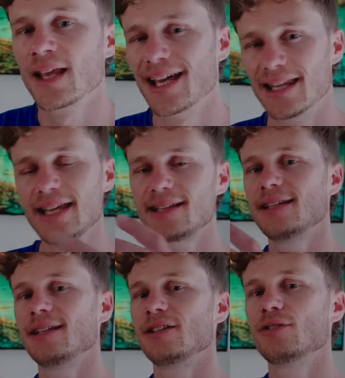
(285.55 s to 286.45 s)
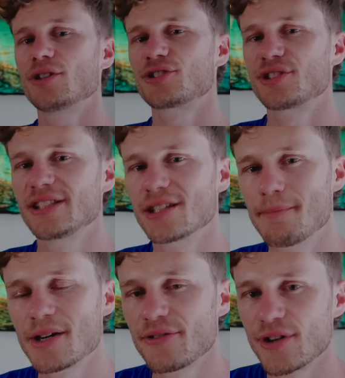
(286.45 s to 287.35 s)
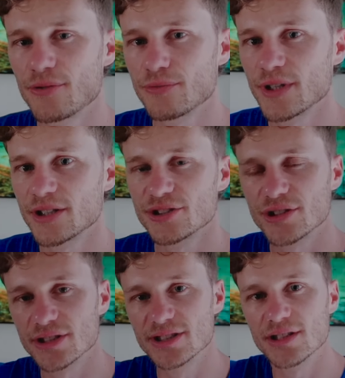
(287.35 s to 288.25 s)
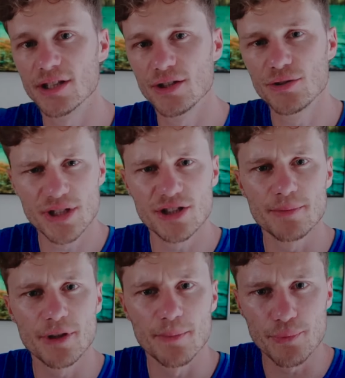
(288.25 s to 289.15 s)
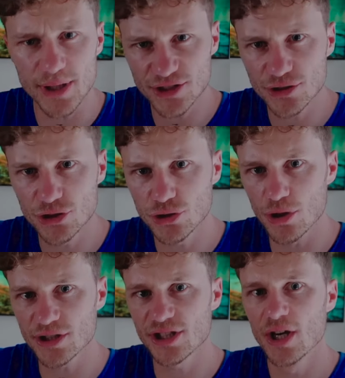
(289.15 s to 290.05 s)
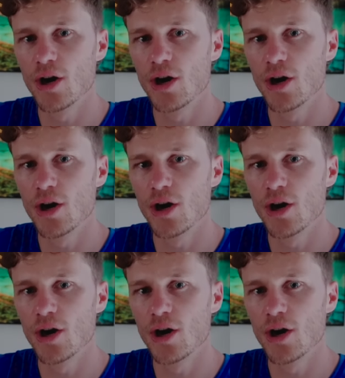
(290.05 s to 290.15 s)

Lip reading: And lately, you also see some marathon runners using some compression shorts.